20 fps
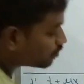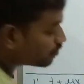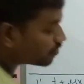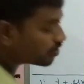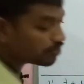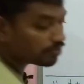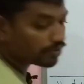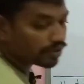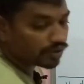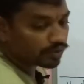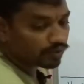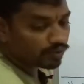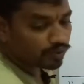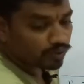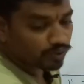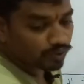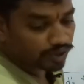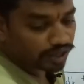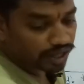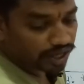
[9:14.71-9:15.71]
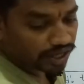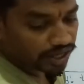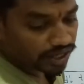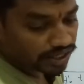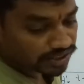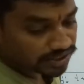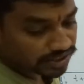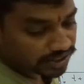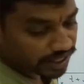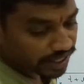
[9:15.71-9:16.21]
will be, OA
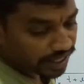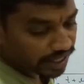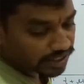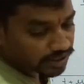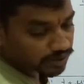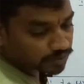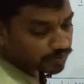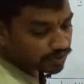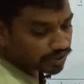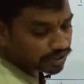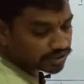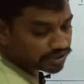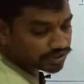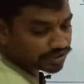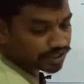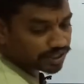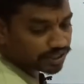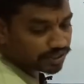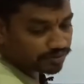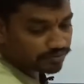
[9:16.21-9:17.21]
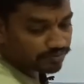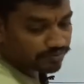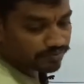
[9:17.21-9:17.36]
is x plus t